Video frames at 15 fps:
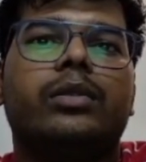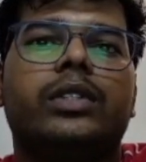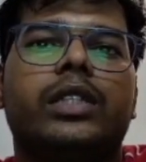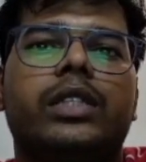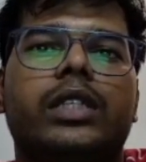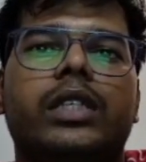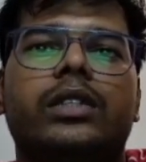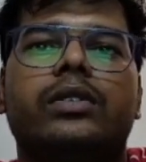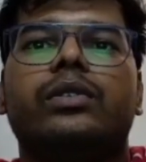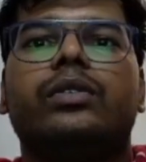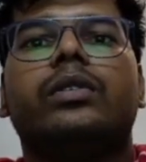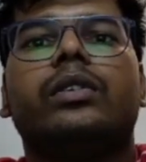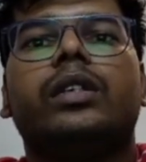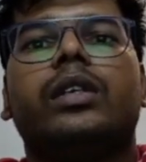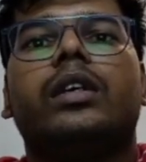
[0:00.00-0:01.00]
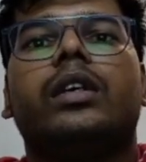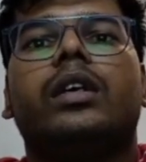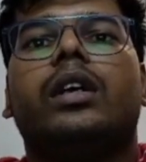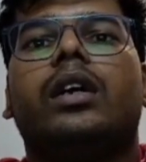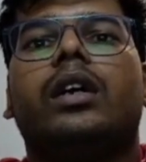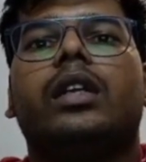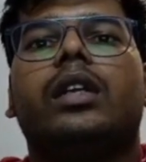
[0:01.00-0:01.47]
You just need to
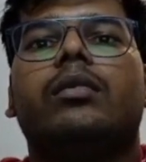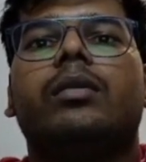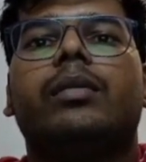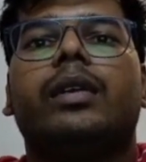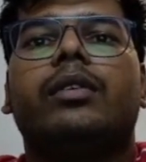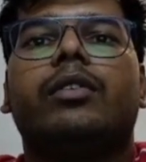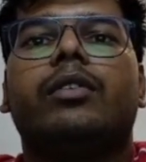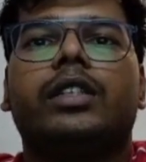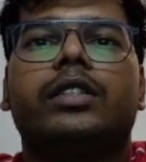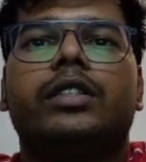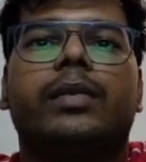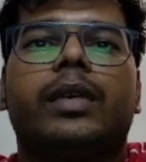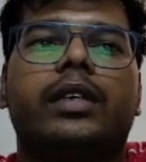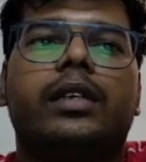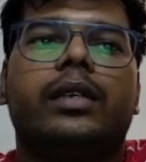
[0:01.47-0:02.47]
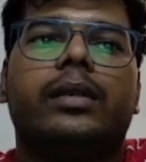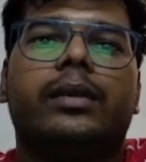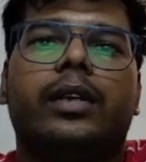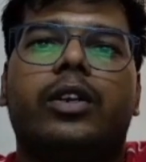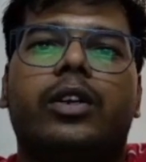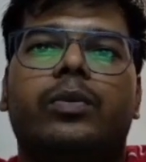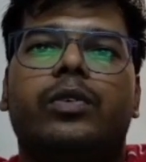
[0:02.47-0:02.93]
remember what is my
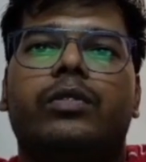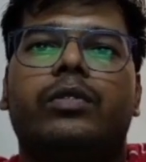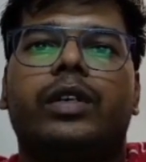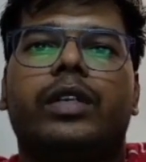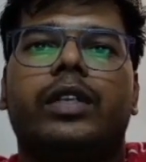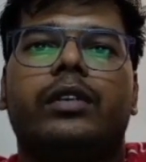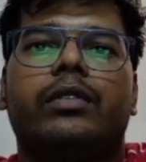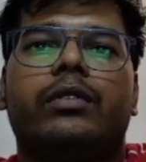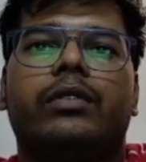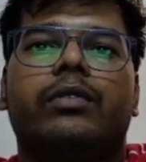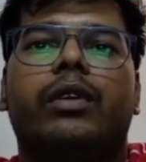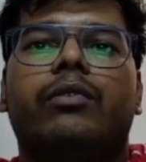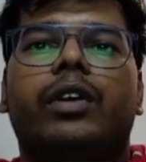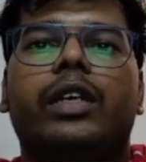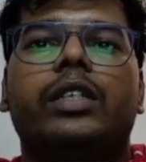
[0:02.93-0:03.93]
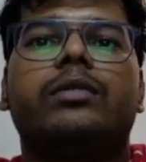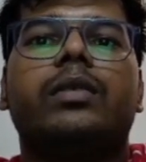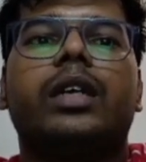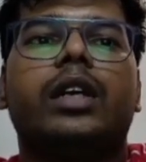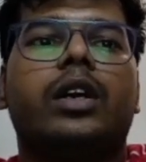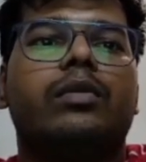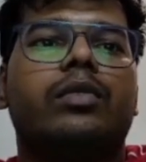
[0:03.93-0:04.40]
output variable, what is
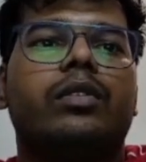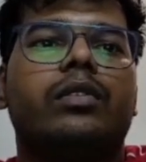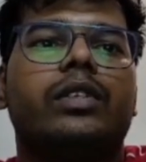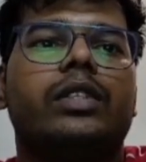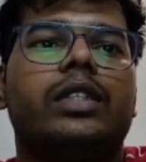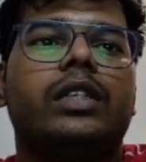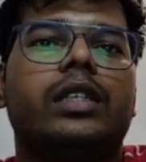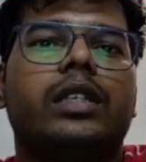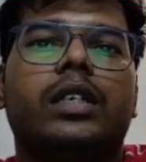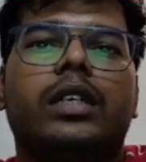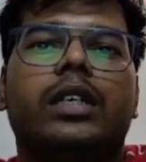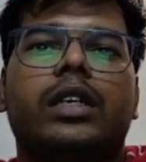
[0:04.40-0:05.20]
my output feature,